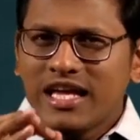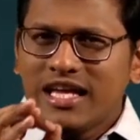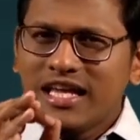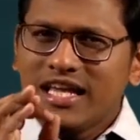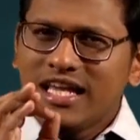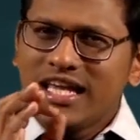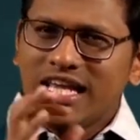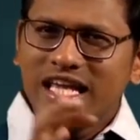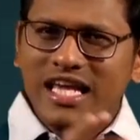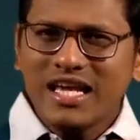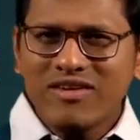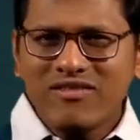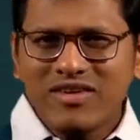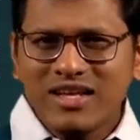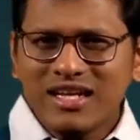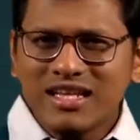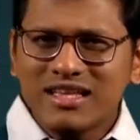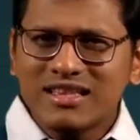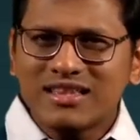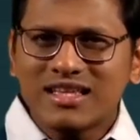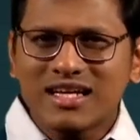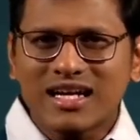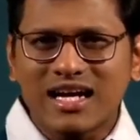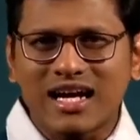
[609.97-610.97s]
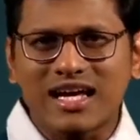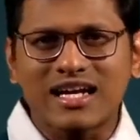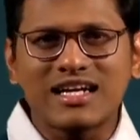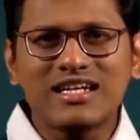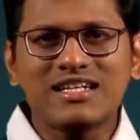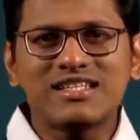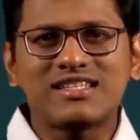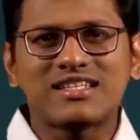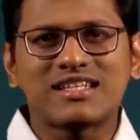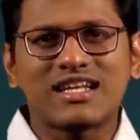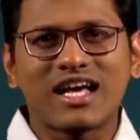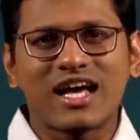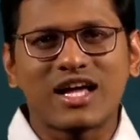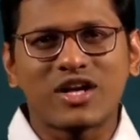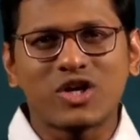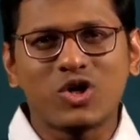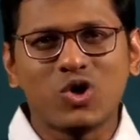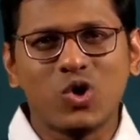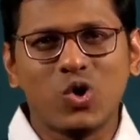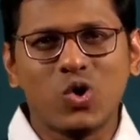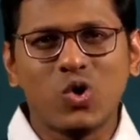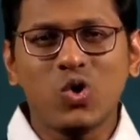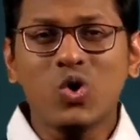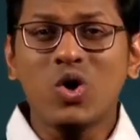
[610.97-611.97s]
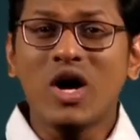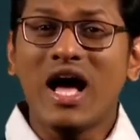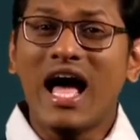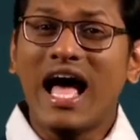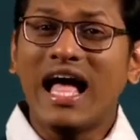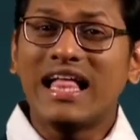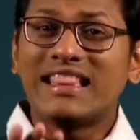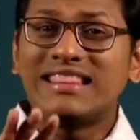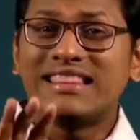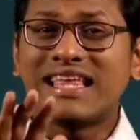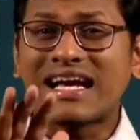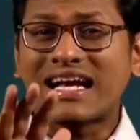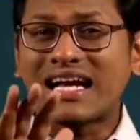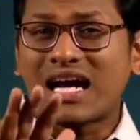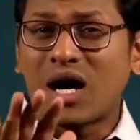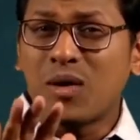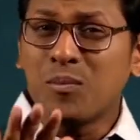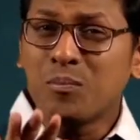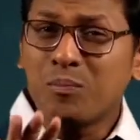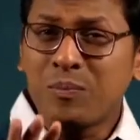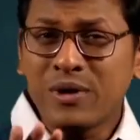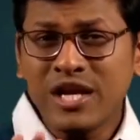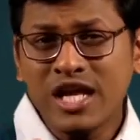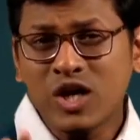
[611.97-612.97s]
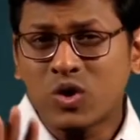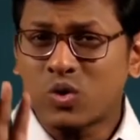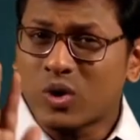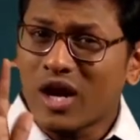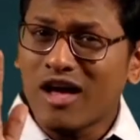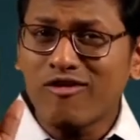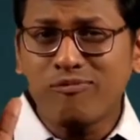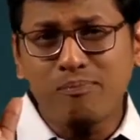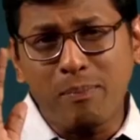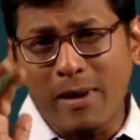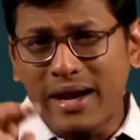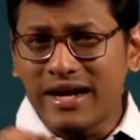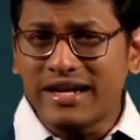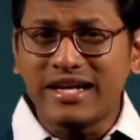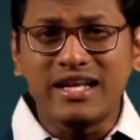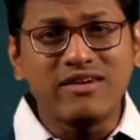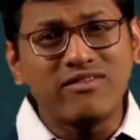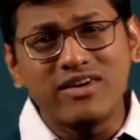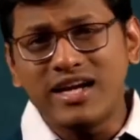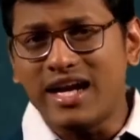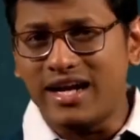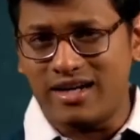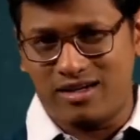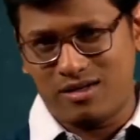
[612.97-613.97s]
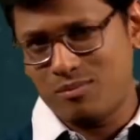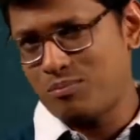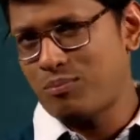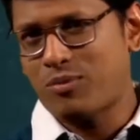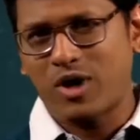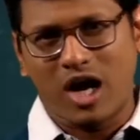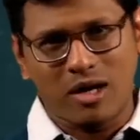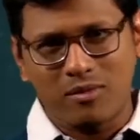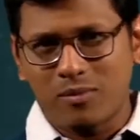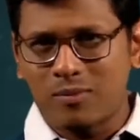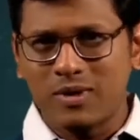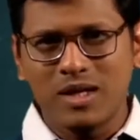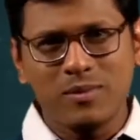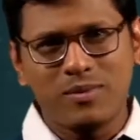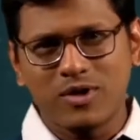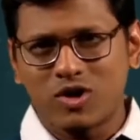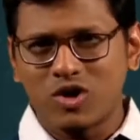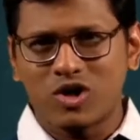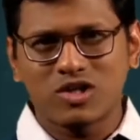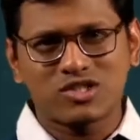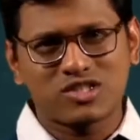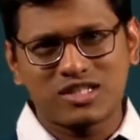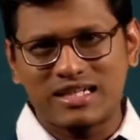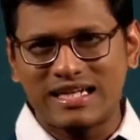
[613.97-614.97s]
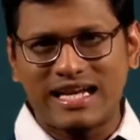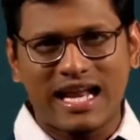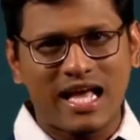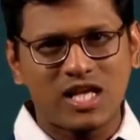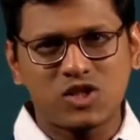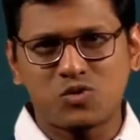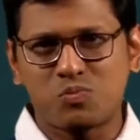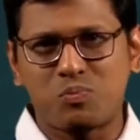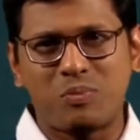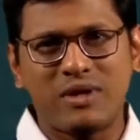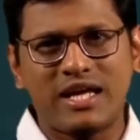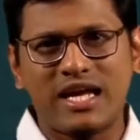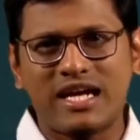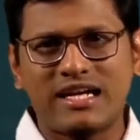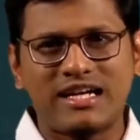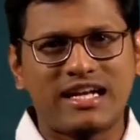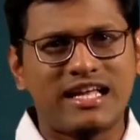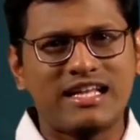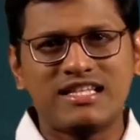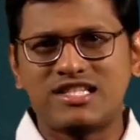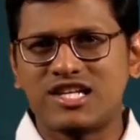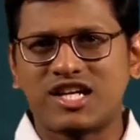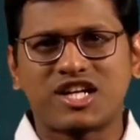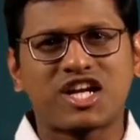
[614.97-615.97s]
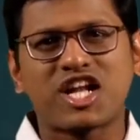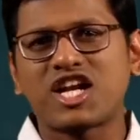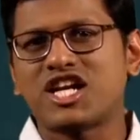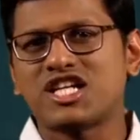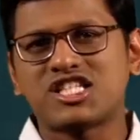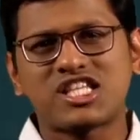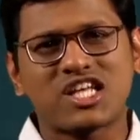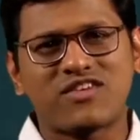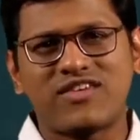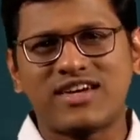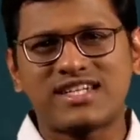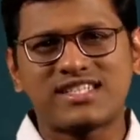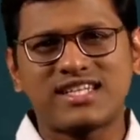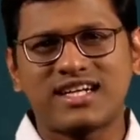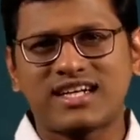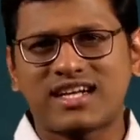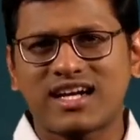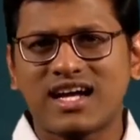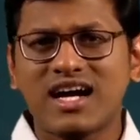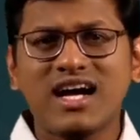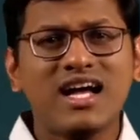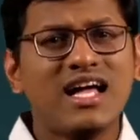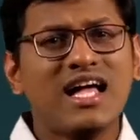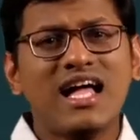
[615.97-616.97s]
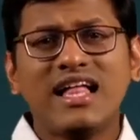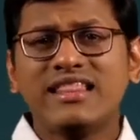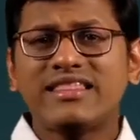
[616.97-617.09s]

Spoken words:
Even in the current scenario, the company could have paid dividend, probably because it has P&L, general reserve, etc.